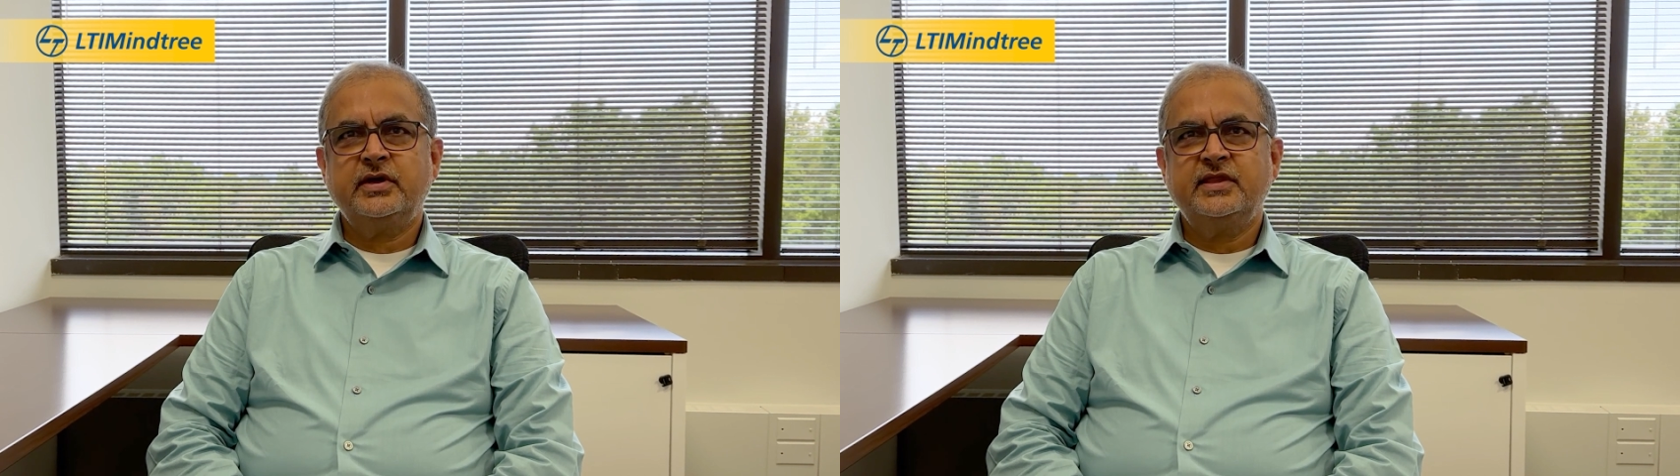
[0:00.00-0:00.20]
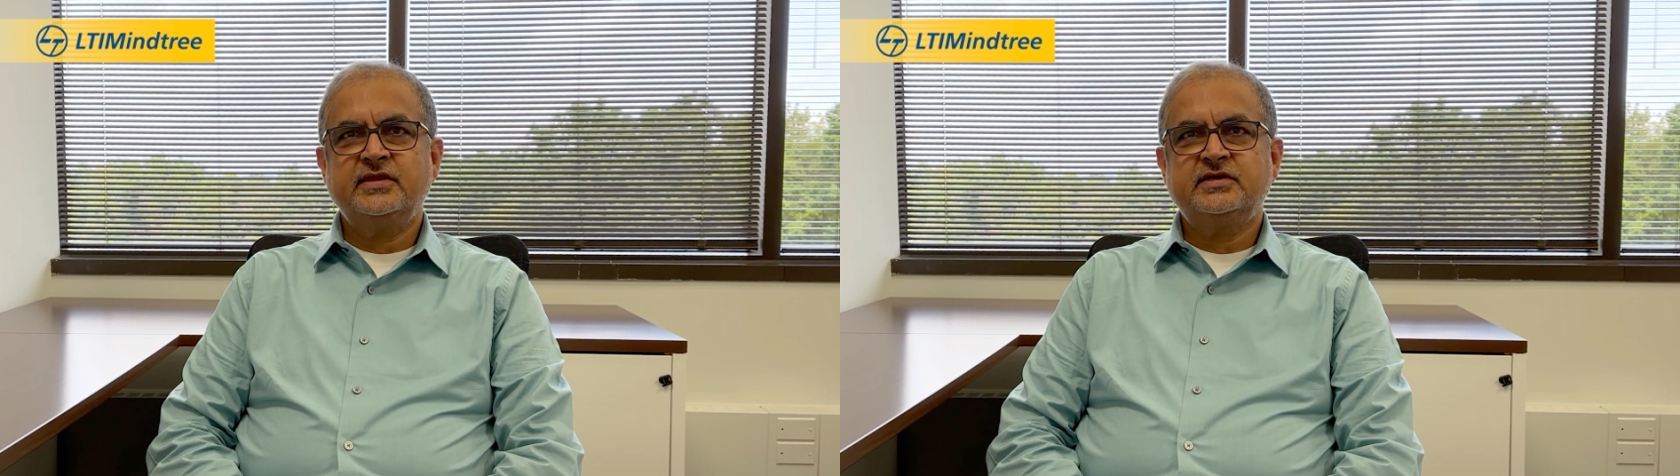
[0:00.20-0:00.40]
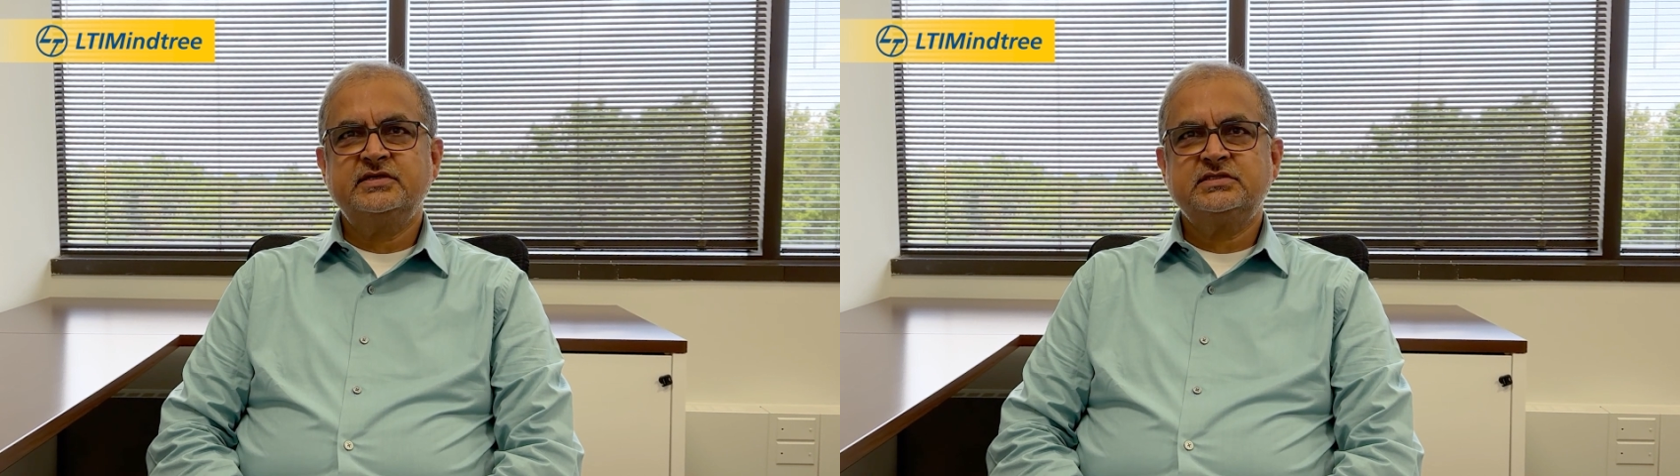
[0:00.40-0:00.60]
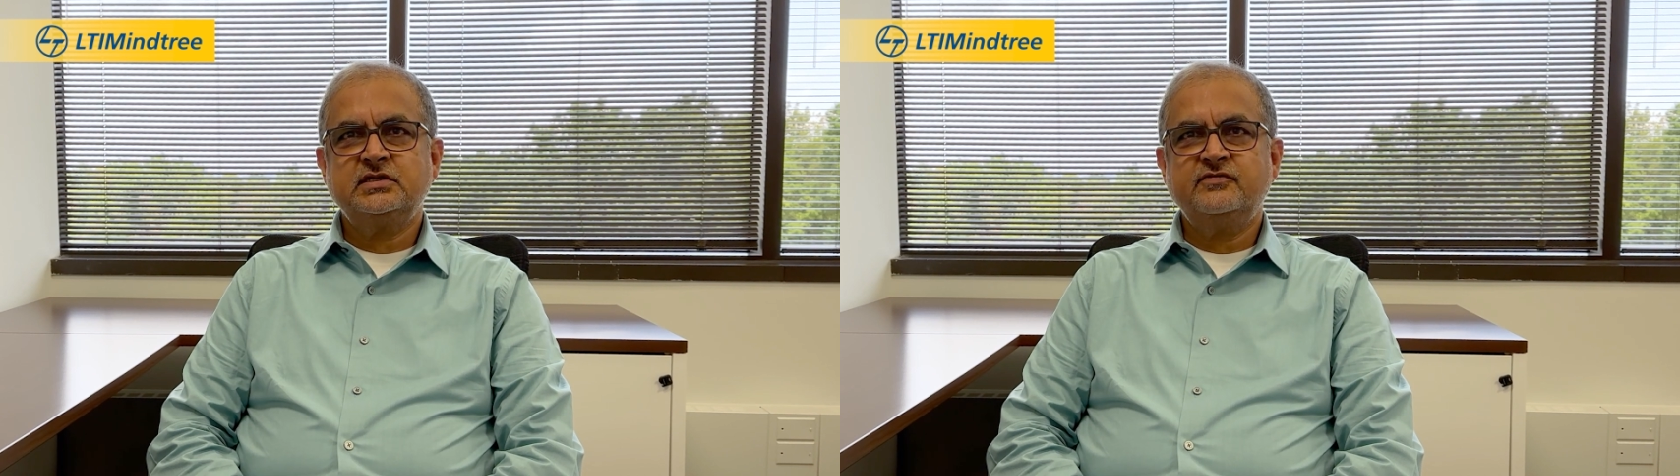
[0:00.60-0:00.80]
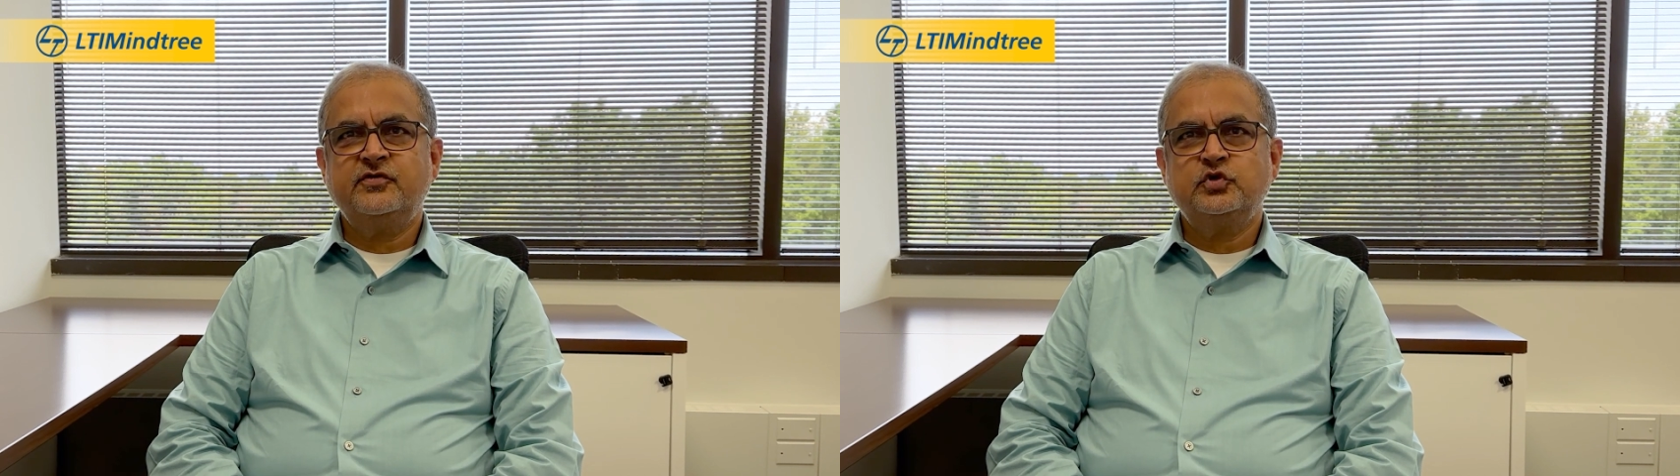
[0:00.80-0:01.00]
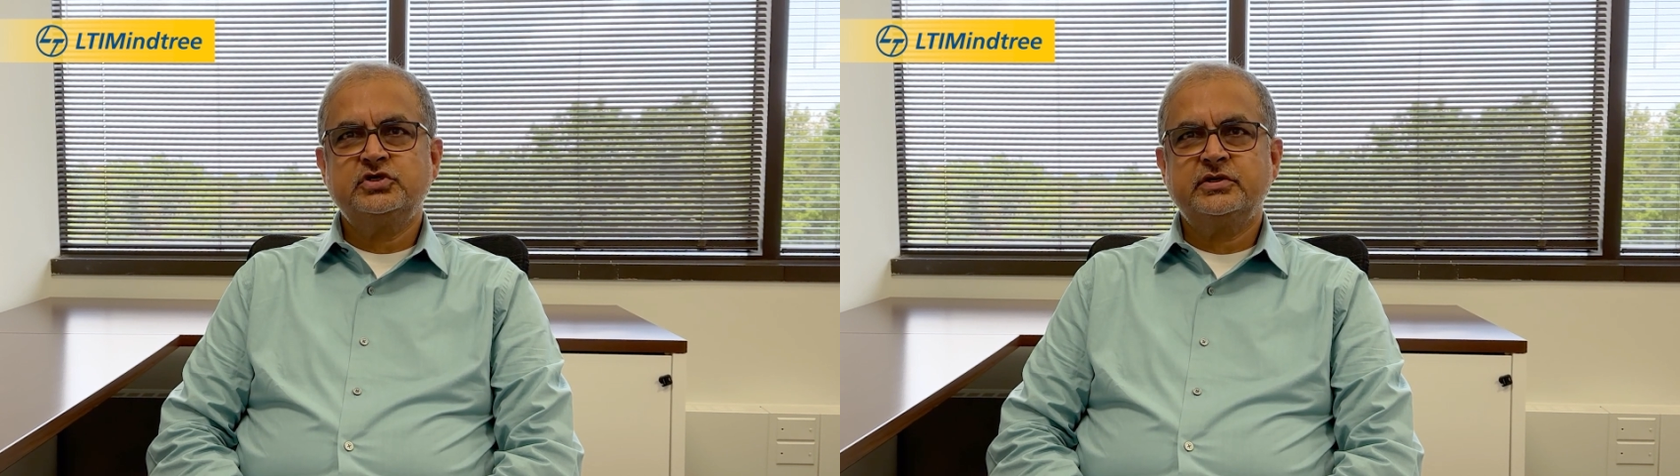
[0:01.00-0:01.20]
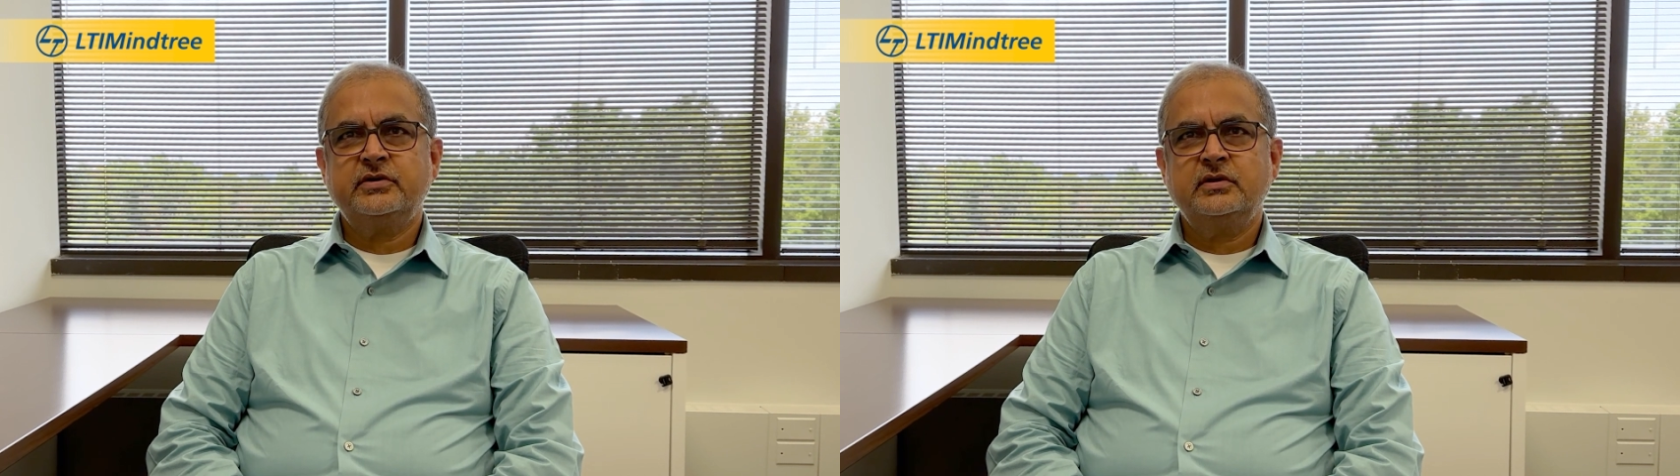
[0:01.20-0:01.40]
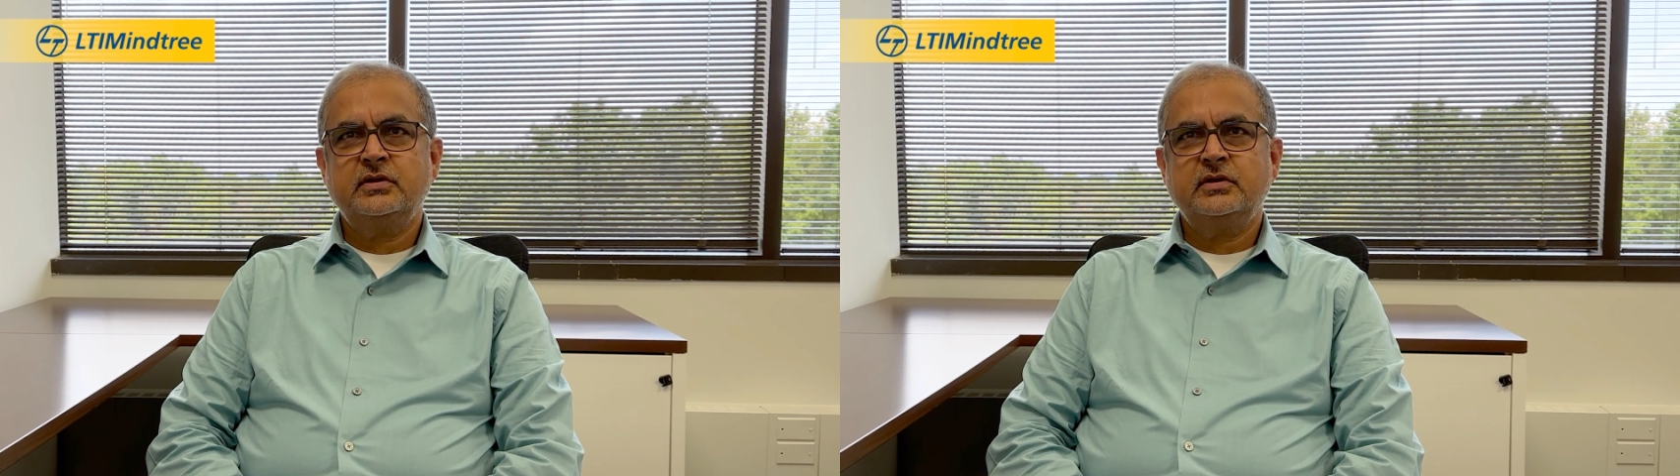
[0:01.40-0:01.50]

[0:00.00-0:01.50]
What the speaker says: in the distant future,